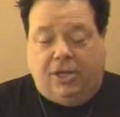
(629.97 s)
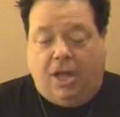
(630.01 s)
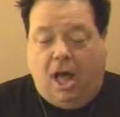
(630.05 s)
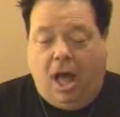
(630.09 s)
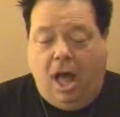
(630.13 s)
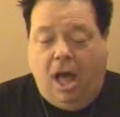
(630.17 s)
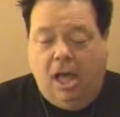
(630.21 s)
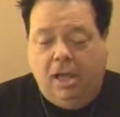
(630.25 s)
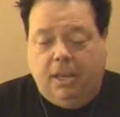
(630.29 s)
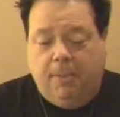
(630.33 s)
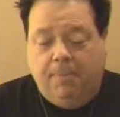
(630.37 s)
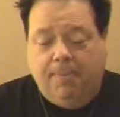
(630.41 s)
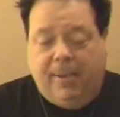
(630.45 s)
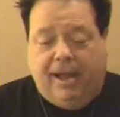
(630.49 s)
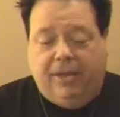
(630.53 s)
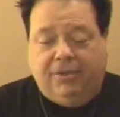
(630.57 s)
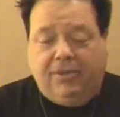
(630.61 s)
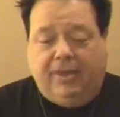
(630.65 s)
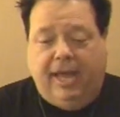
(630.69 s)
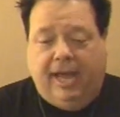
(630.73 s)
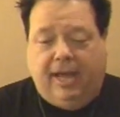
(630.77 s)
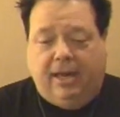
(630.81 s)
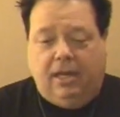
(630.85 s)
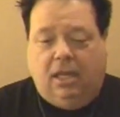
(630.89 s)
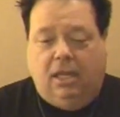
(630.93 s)
talk
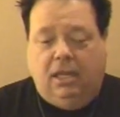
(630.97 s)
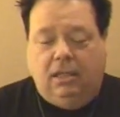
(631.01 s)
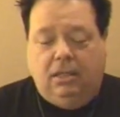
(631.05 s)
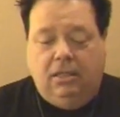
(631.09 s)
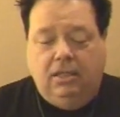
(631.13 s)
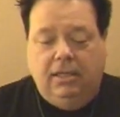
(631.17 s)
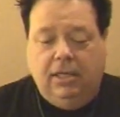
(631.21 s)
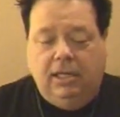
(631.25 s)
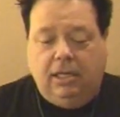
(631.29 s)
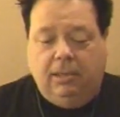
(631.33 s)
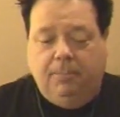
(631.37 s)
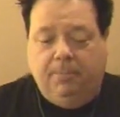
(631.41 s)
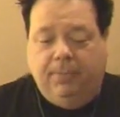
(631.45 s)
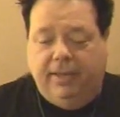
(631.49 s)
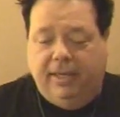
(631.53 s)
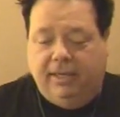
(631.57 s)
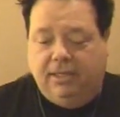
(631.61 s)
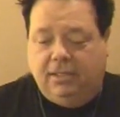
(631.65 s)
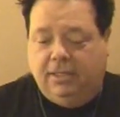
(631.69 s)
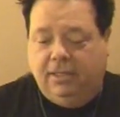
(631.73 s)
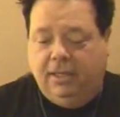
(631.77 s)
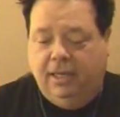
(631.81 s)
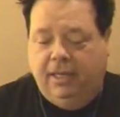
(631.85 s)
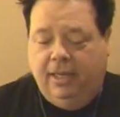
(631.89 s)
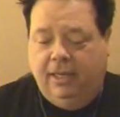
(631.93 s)
about that a little
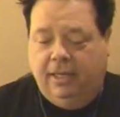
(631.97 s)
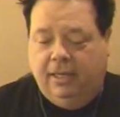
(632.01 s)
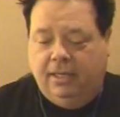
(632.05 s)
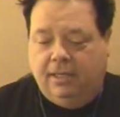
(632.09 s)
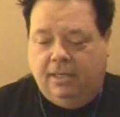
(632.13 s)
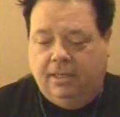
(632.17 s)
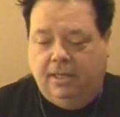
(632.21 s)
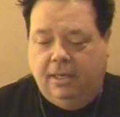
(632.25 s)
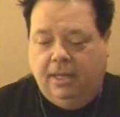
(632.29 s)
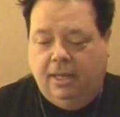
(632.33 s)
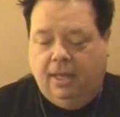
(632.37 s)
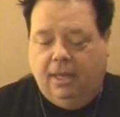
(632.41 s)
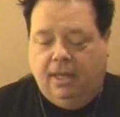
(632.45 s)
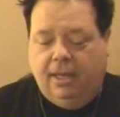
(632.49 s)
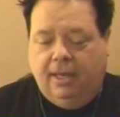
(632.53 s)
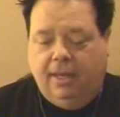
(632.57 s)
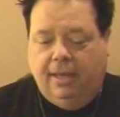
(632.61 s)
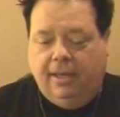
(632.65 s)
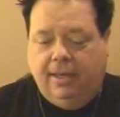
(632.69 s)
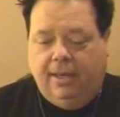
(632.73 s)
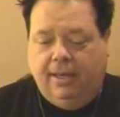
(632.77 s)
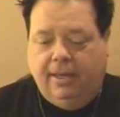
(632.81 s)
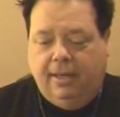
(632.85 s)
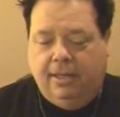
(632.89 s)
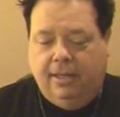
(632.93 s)
bit in
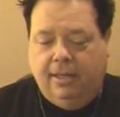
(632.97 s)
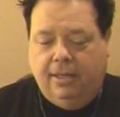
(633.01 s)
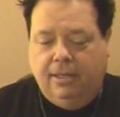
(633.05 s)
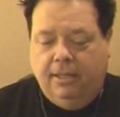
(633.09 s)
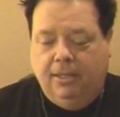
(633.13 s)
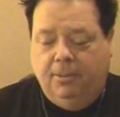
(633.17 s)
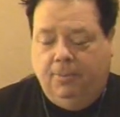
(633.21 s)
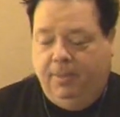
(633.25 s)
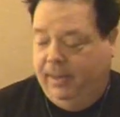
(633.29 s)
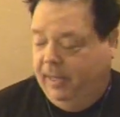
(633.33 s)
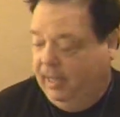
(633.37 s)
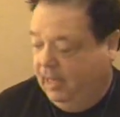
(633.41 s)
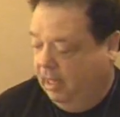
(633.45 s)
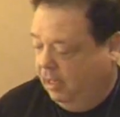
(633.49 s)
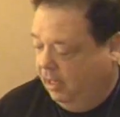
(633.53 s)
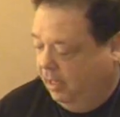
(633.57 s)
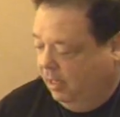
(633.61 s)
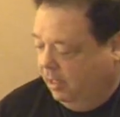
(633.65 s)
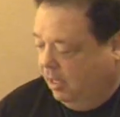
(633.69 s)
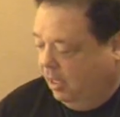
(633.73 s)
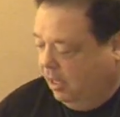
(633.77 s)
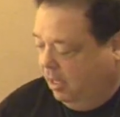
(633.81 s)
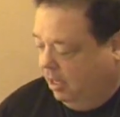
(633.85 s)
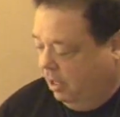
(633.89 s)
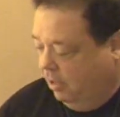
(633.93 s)
the
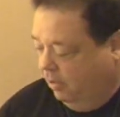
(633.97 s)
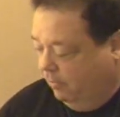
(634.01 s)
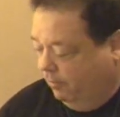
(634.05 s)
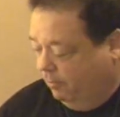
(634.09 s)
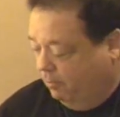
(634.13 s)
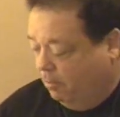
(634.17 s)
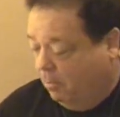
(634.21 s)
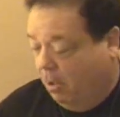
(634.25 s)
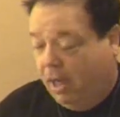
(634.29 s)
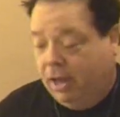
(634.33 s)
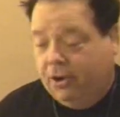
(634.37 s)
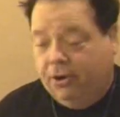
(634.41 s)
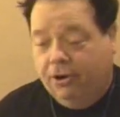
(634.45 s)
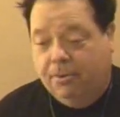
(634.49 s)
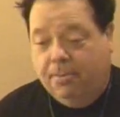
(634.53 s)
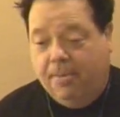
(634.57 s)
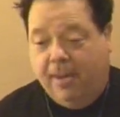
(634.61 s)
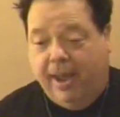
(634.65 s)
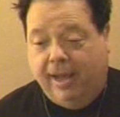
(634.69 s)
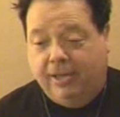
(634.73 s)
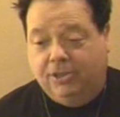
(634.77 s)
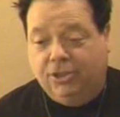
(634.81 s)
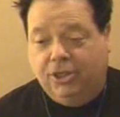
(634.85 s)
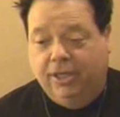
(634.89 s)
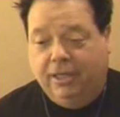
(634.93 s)
beginning of Modern
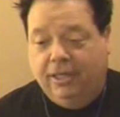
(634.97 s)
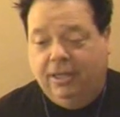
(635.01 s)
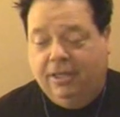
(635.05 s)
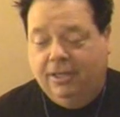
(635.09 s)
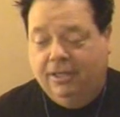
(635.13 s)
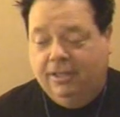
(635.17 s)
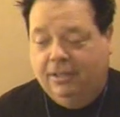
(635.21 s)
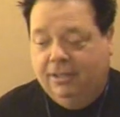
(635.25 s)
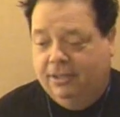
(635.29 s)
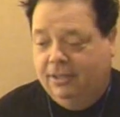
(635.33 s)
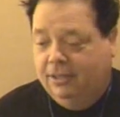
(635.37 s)
Magic,